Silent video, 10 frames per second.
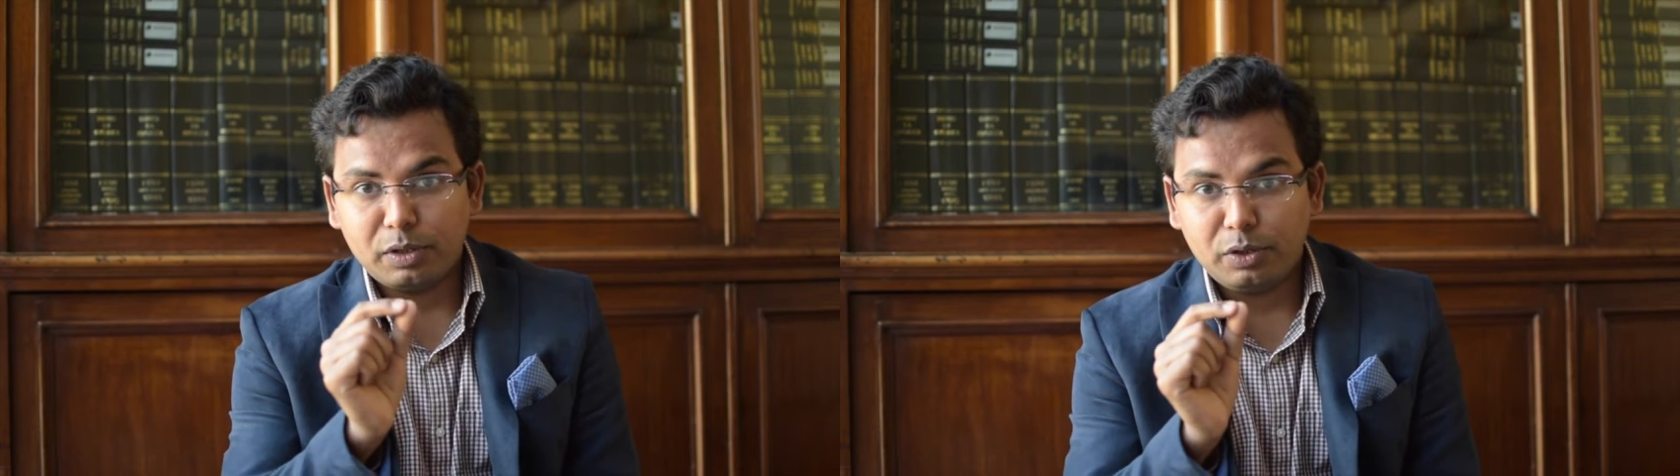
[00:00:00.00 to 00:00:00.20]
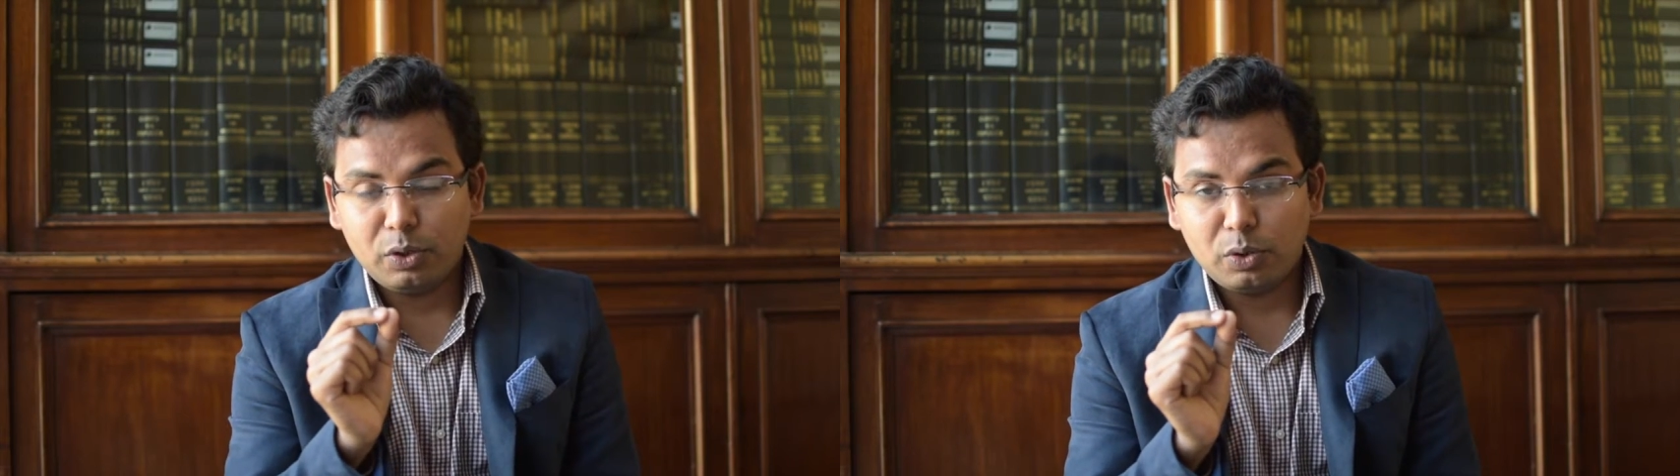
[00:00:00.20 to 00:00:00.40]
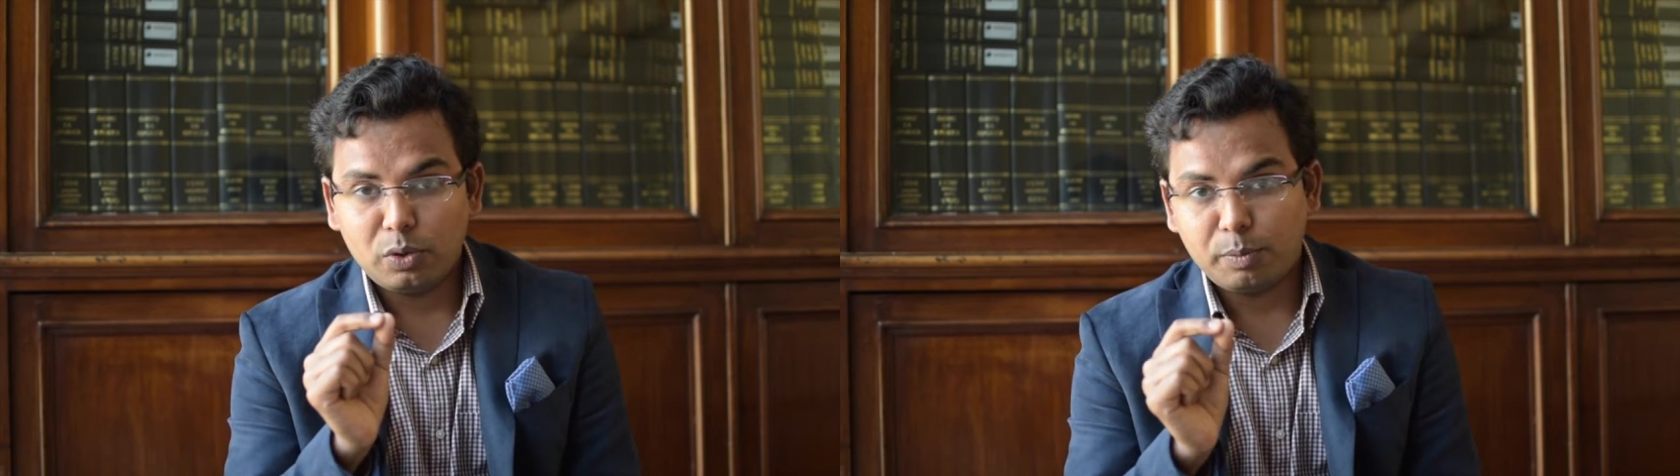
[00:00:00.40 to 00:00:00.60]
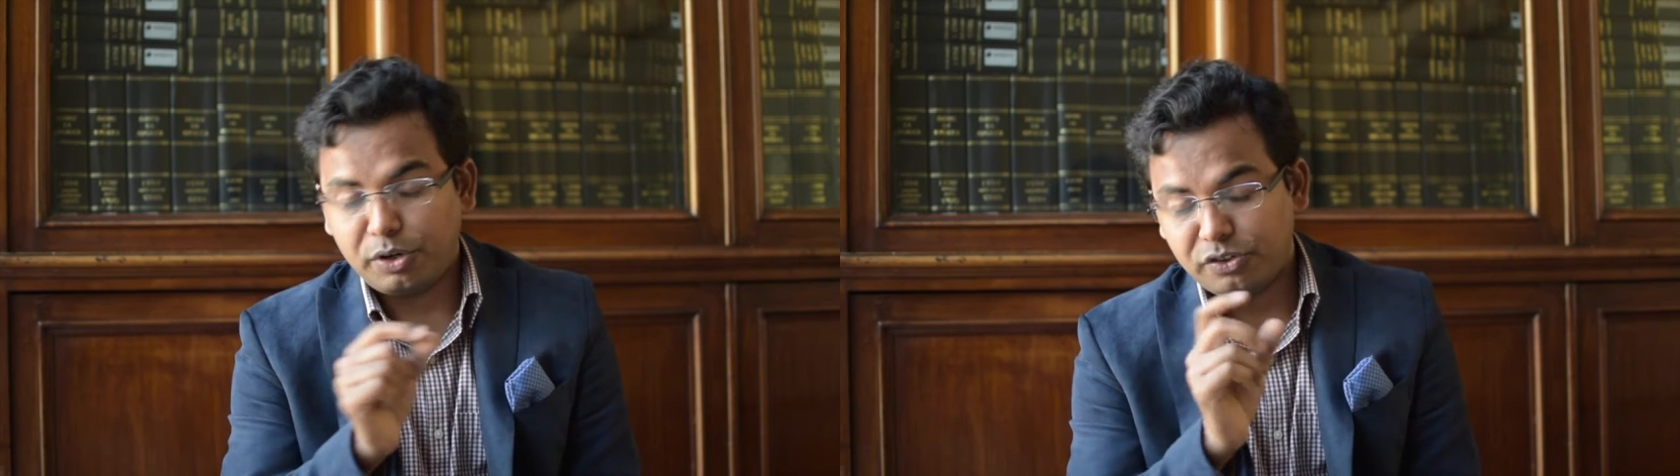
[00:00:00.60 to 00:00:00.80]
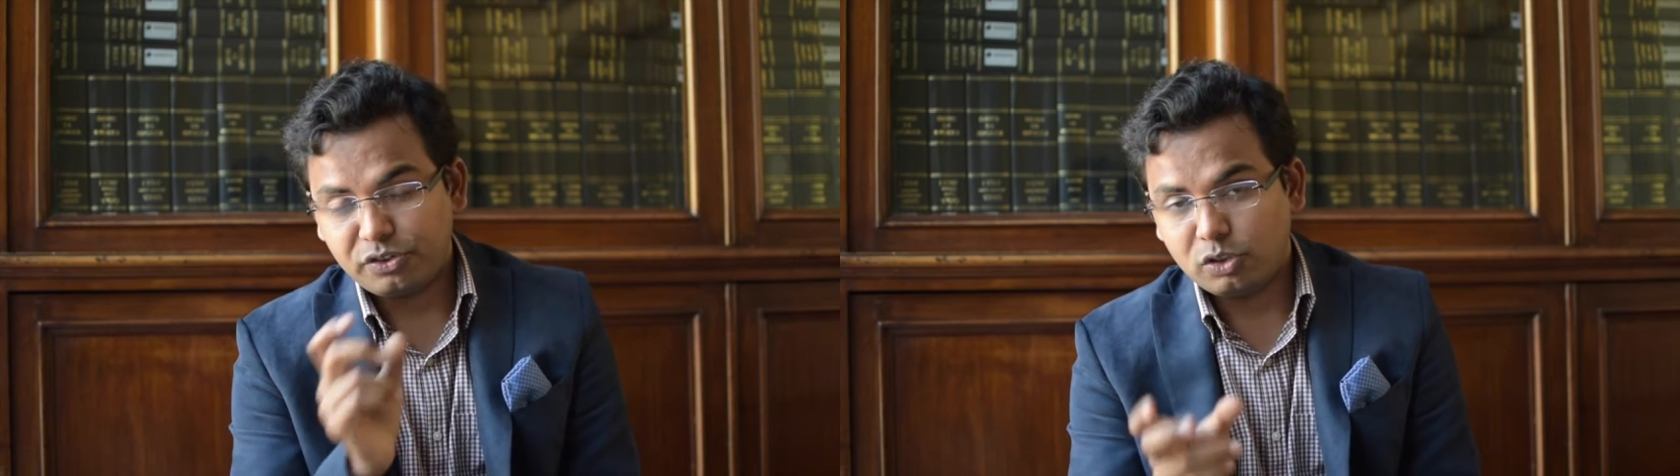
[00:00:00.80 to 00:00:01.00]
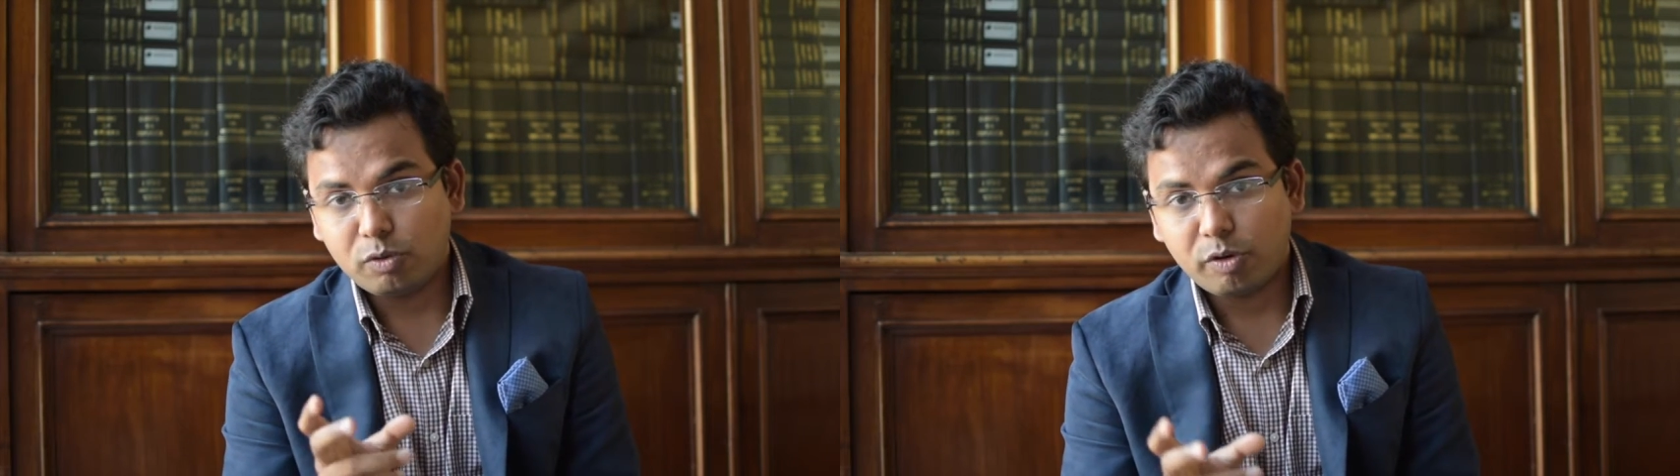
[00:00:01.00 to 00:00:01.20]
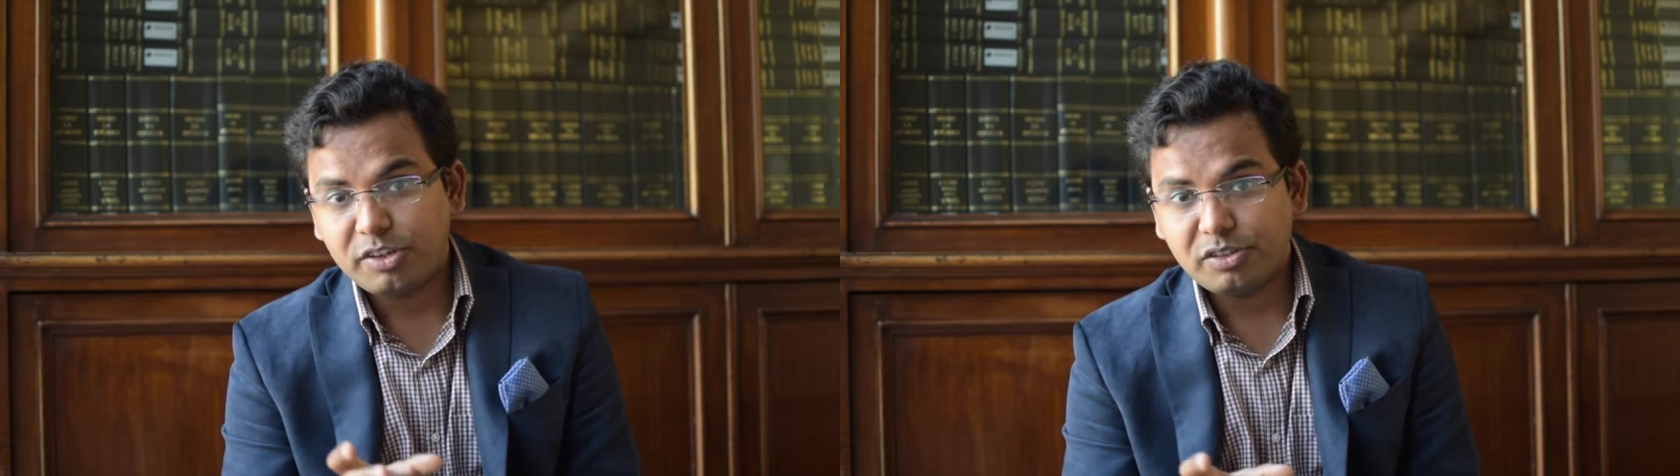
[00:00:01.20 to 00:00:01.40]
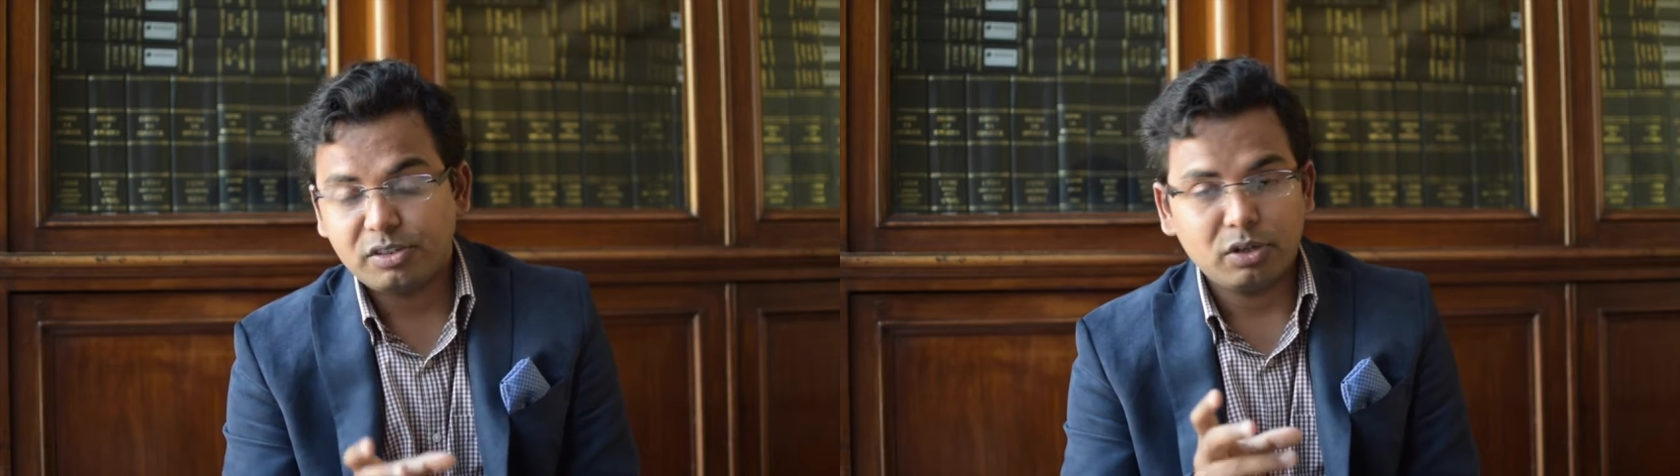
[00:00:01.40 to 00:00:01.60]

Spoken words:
your potential supervisors